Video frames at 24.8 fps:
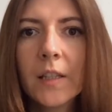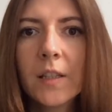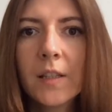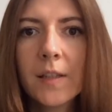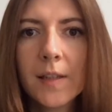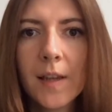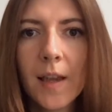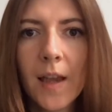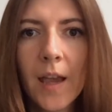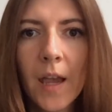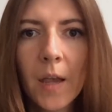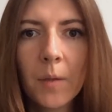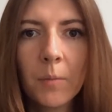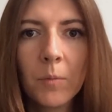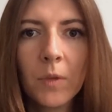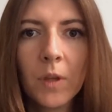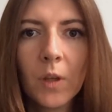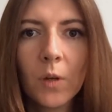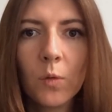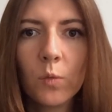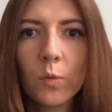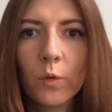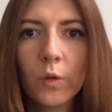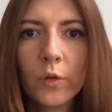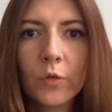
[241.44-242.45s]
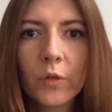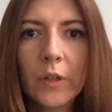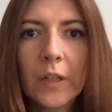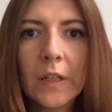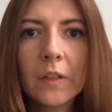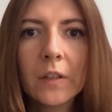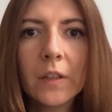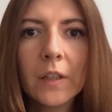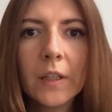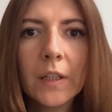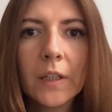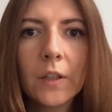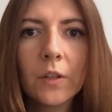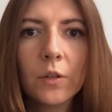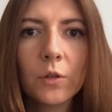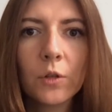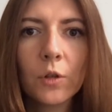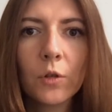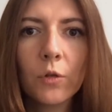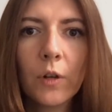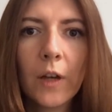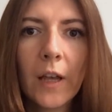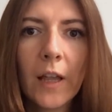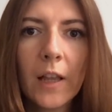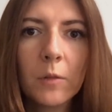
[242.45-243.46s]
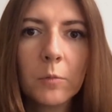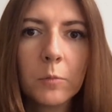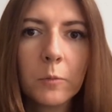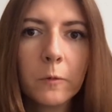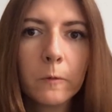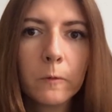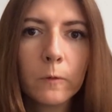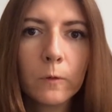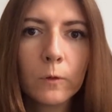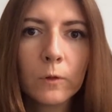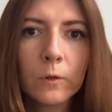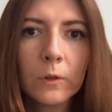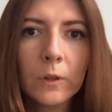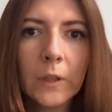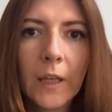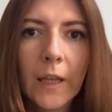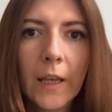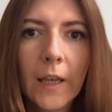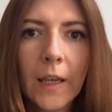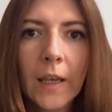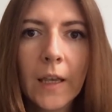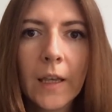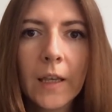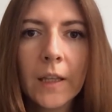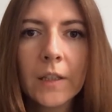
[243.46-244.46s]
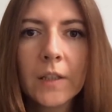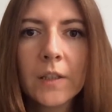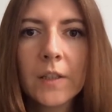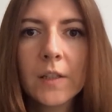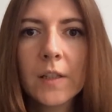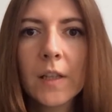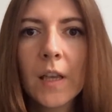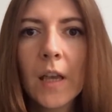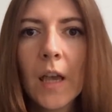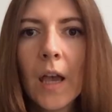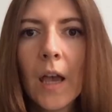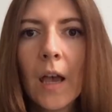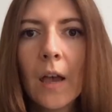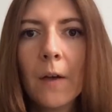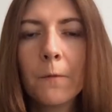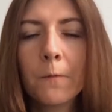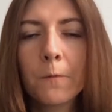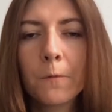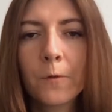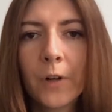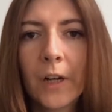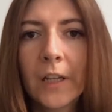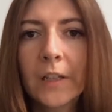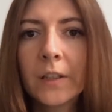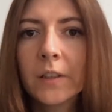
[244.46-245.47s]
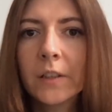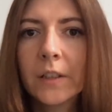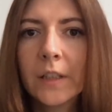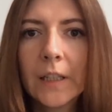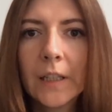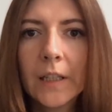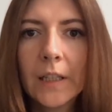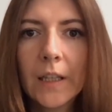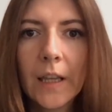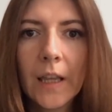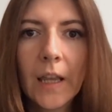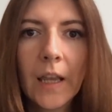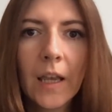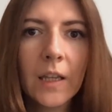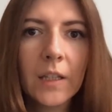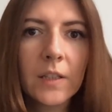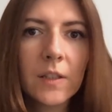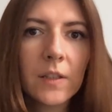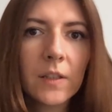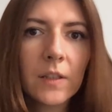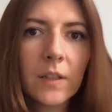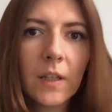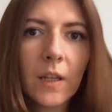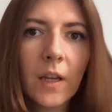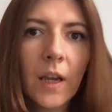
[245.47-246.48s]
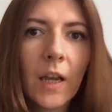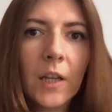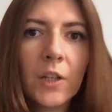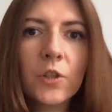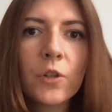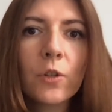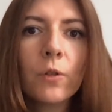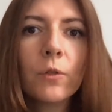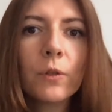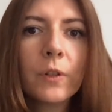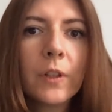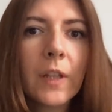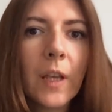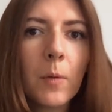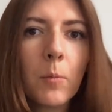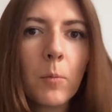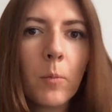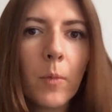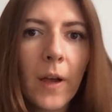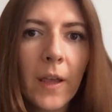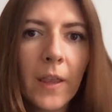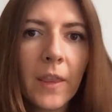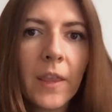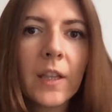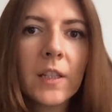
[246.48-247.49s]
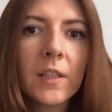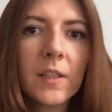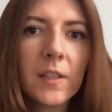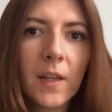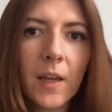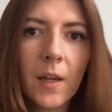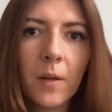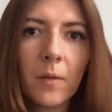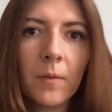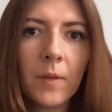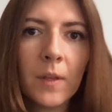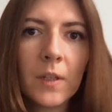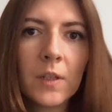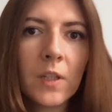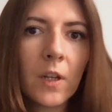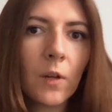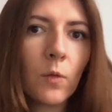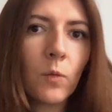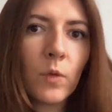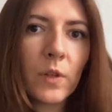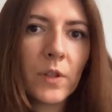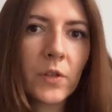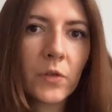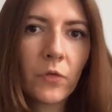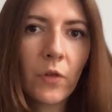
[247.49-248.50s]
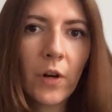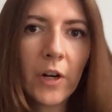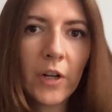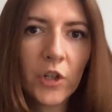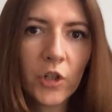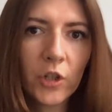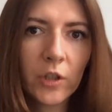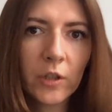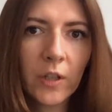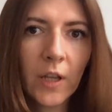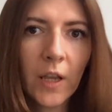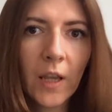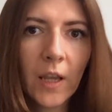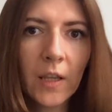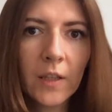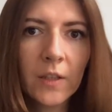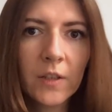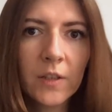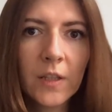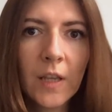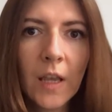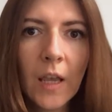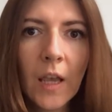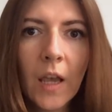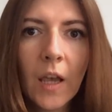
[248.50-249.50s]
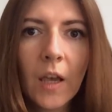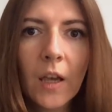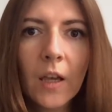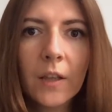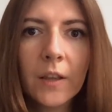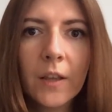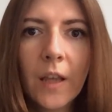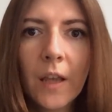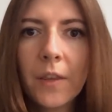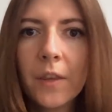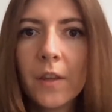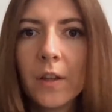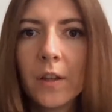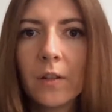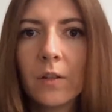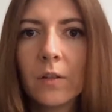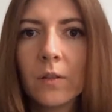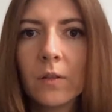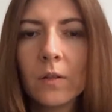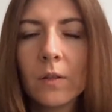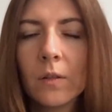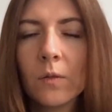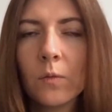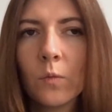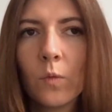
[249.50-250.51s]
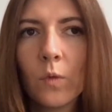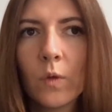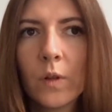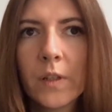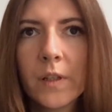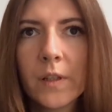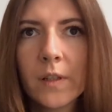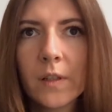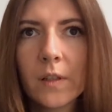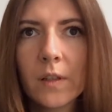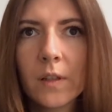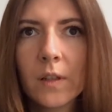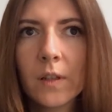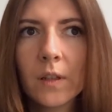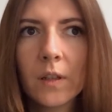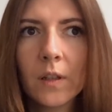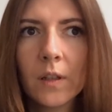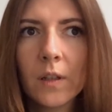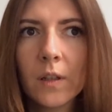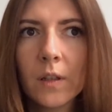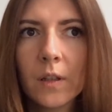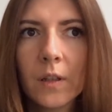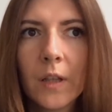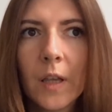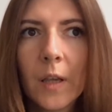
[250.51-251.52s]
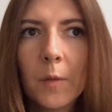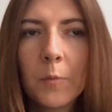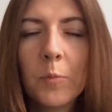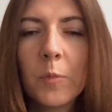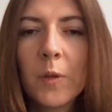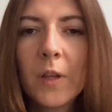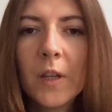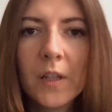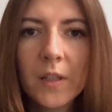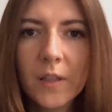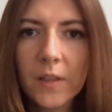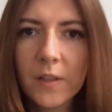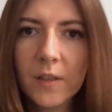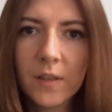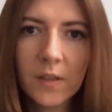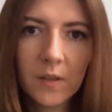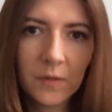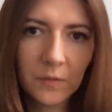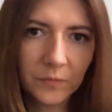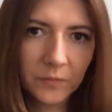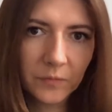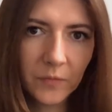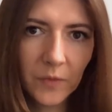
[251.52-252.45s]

that time they were really, helpful and friendly, and I told them by that time that I was Russian, and nothing was appeared.